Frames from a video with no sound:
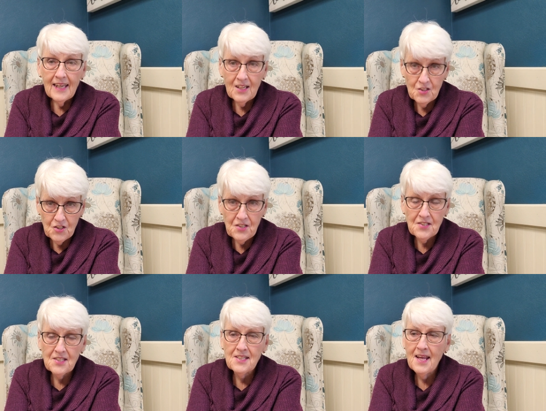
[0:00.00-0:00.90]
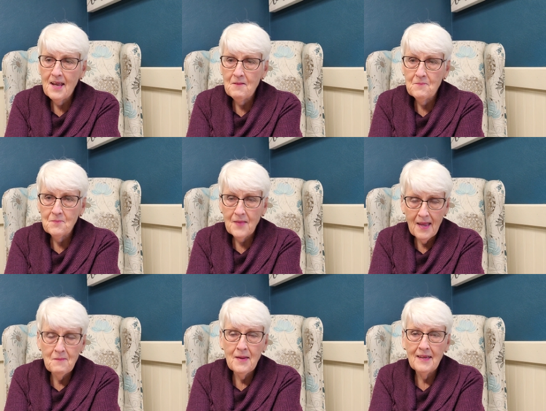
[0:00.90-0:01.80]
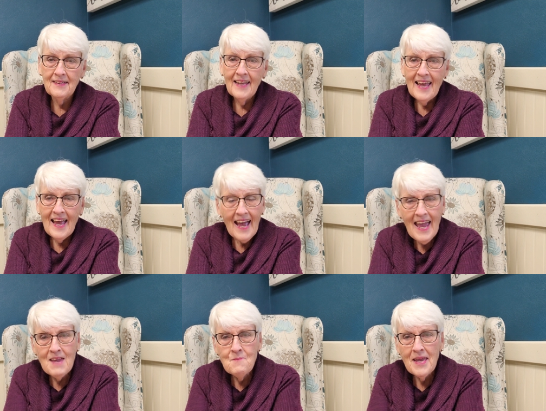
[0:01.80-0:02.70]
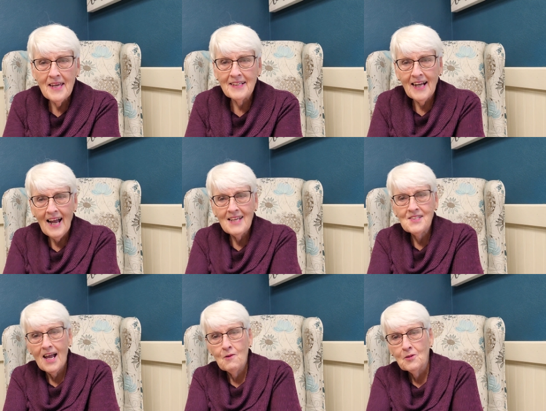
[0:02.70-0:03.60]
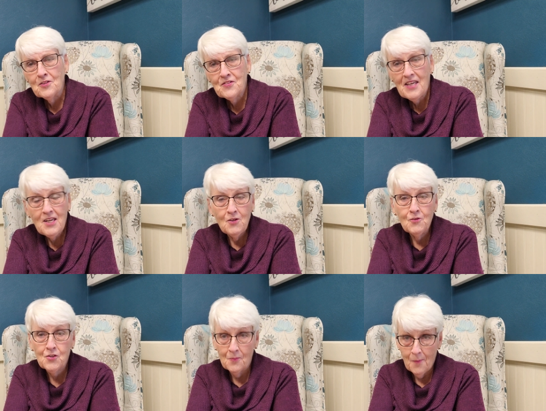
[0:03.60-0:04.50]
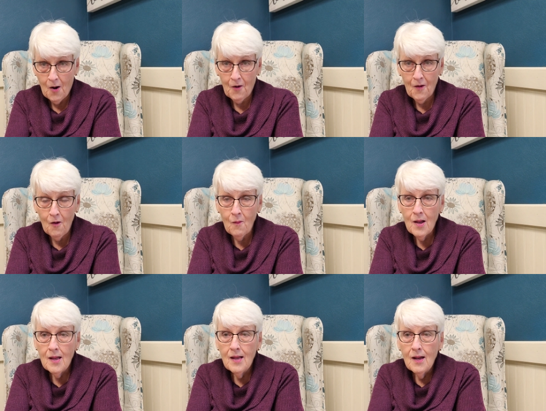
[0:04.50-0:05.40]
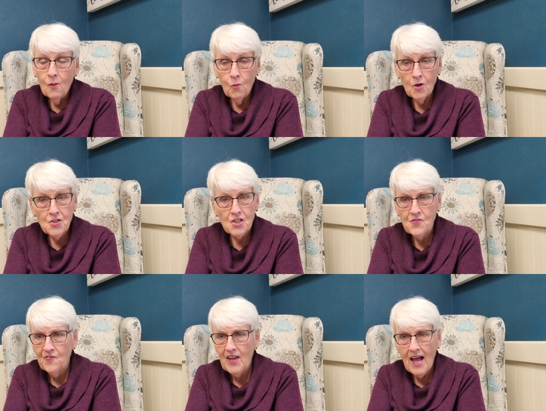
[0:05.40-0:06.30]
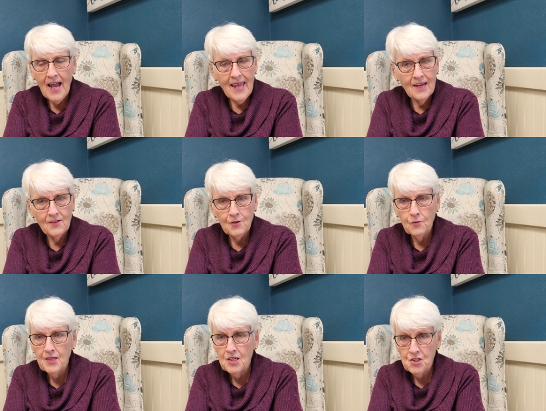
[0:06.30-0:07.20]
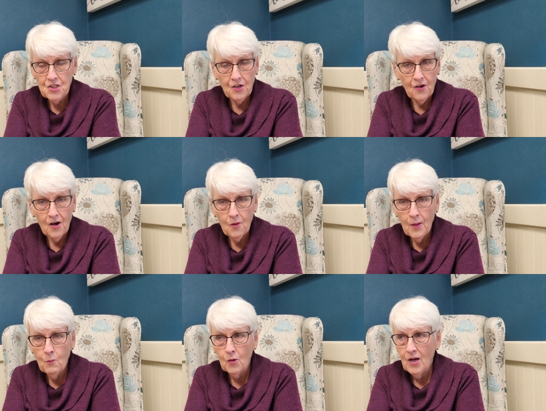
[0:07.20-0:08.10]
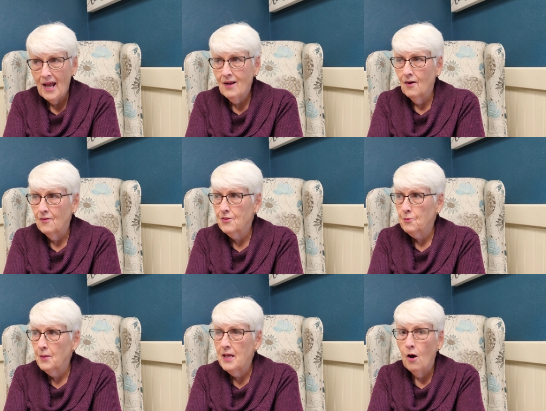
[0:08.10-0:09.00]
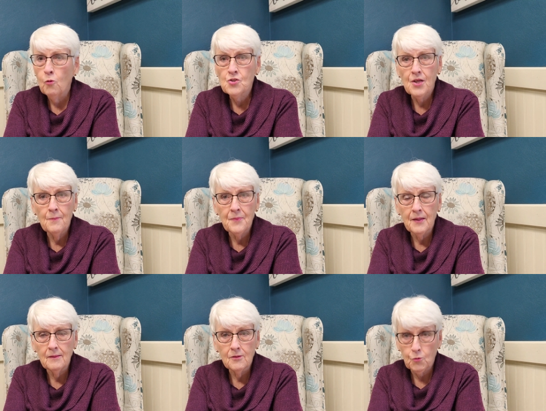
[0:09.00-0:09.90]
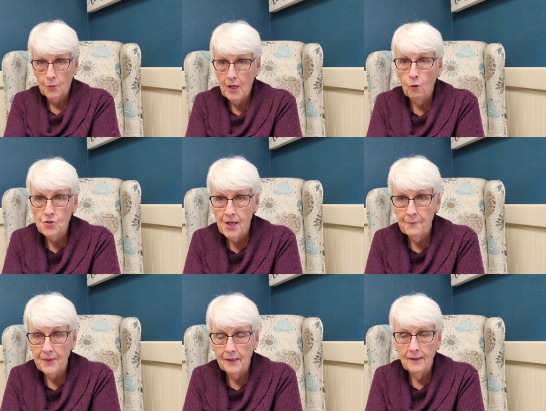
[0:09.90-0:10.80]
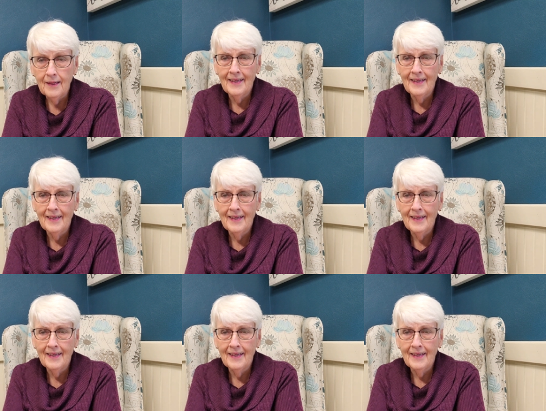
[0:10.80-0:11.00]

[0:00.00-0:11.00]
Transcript: In Jesus' name, amen. Amen. Guys, I will see you tomorrow. We're just flying through this year, aren't we? We're like on 30 something, 30 something.